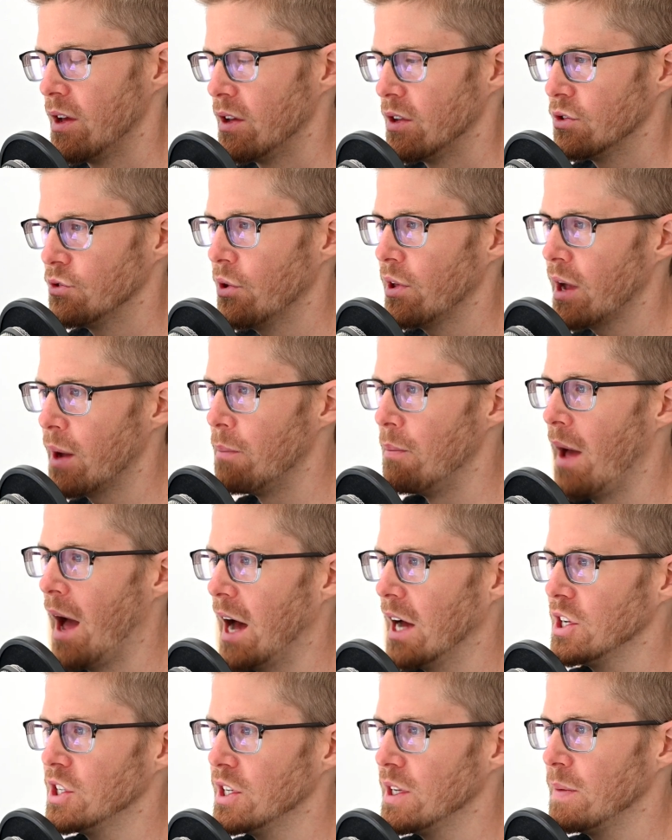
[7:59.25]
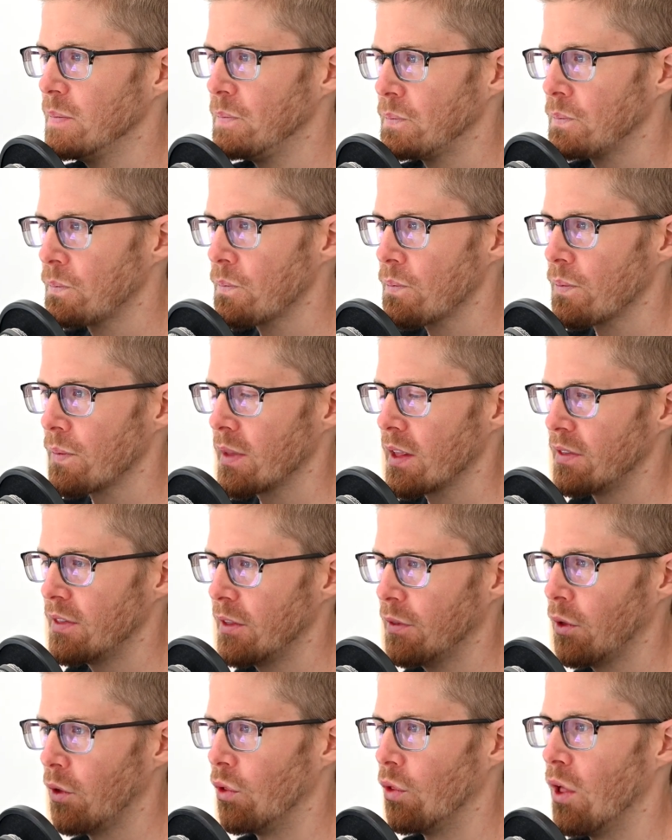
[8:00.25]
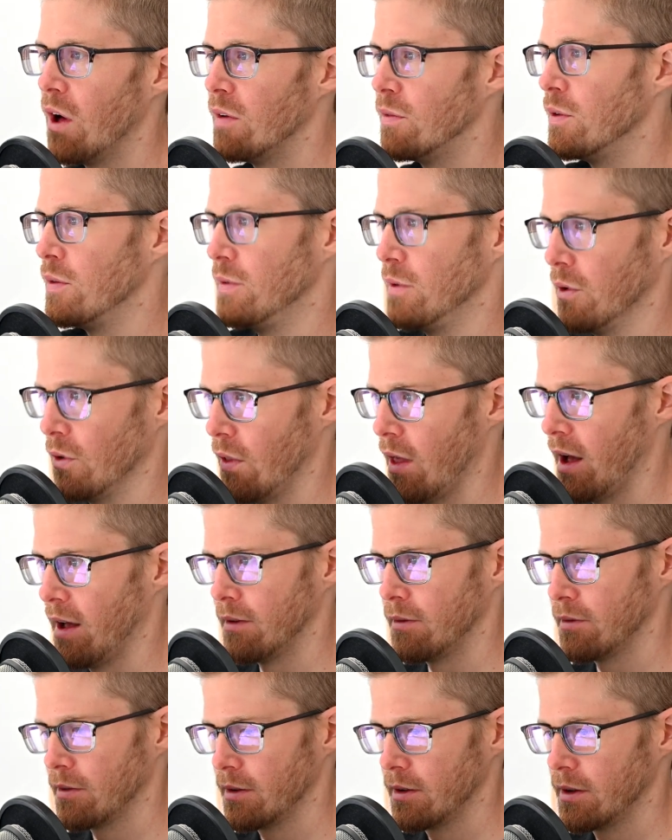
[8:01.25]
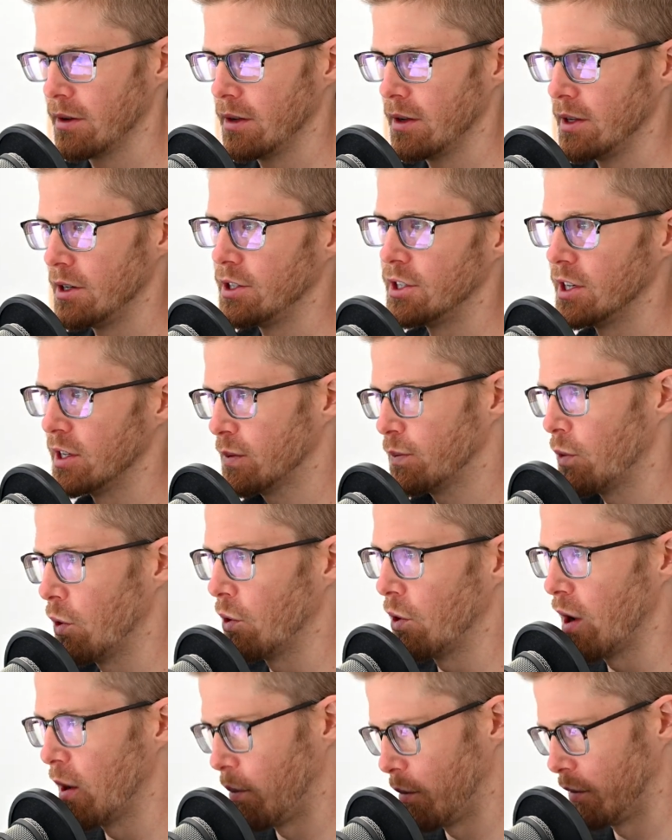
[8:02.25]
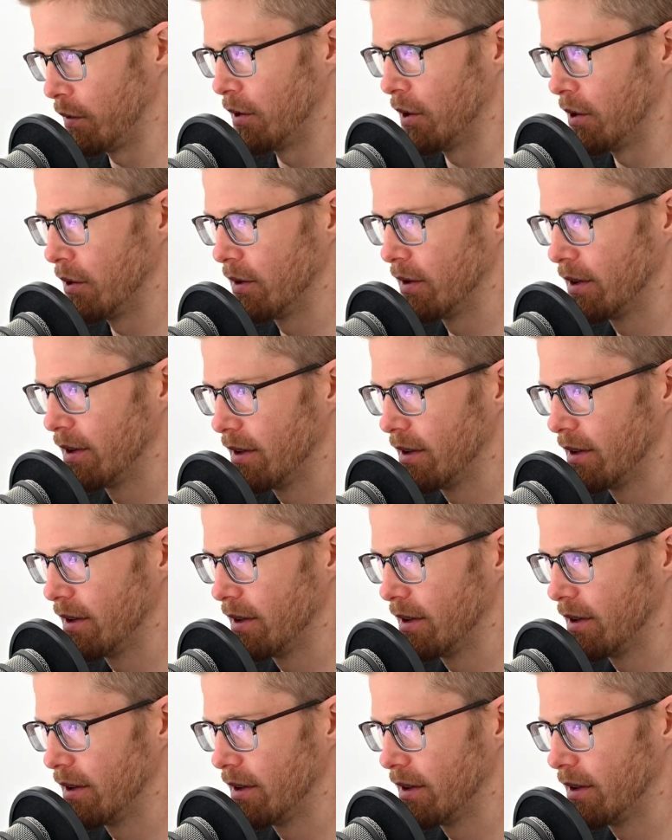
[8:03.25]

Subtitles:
So, like, imagine that the love of your life just broke up with you.